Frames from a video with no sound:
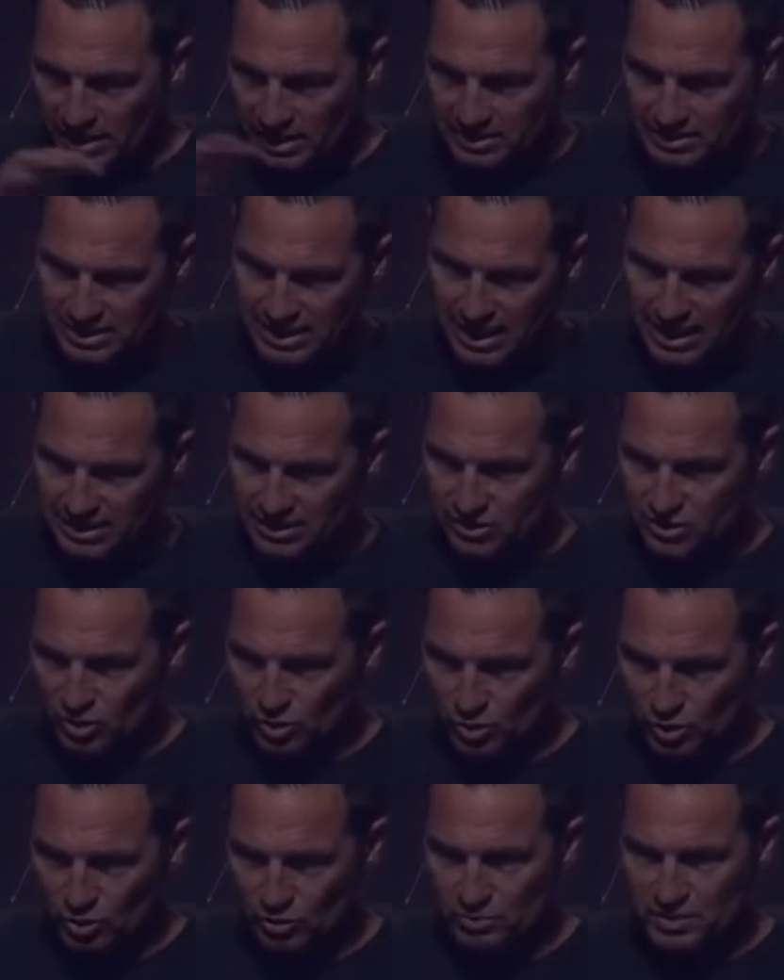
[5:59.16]
Saying that the
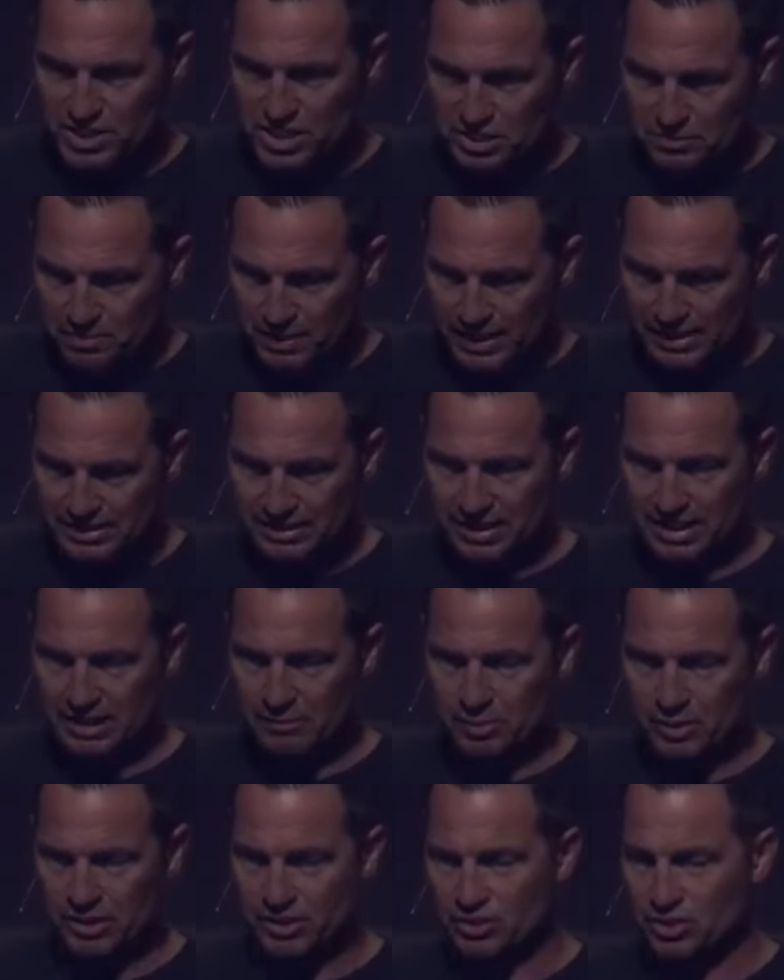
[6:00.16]
Lord respected
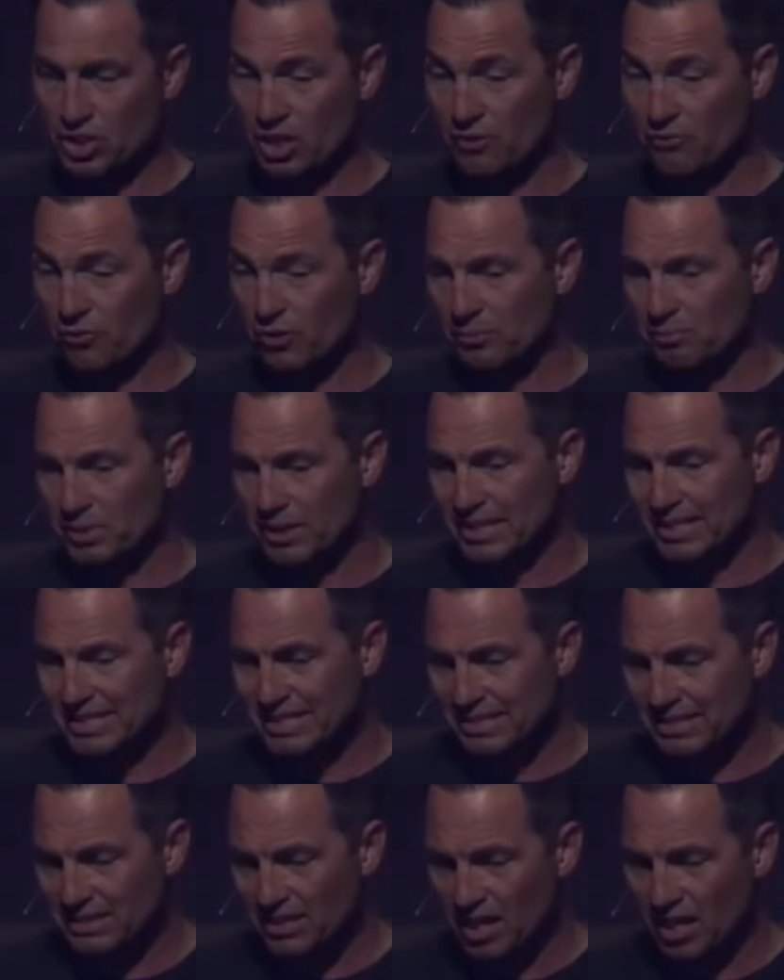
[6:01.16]
Abel and his offering, but he
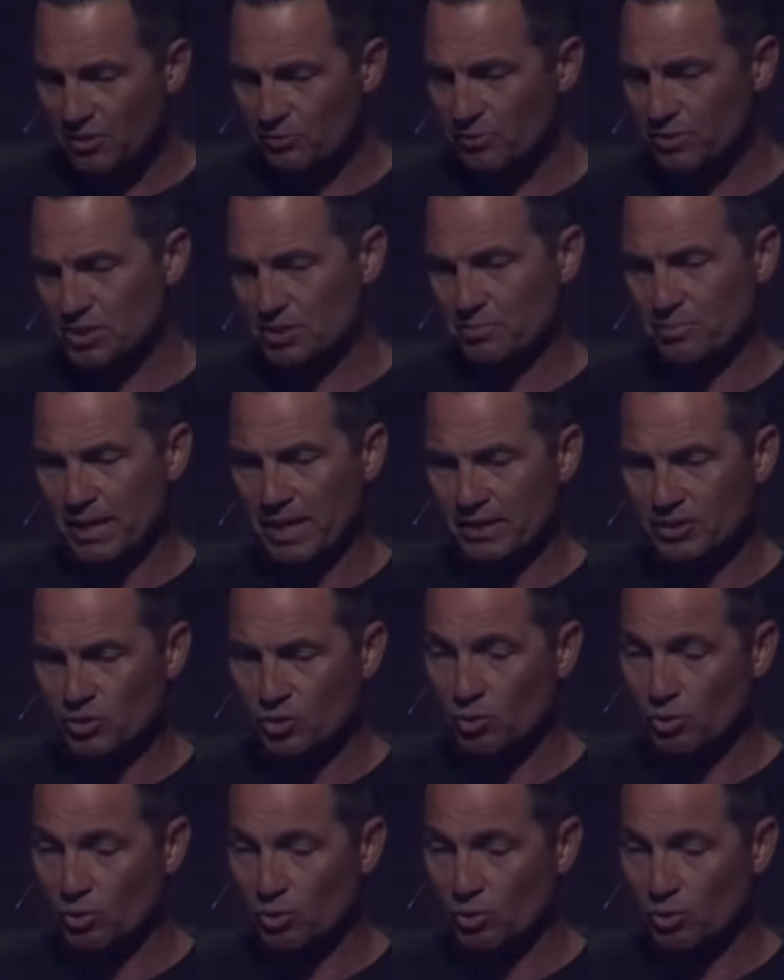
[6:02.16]
did not respect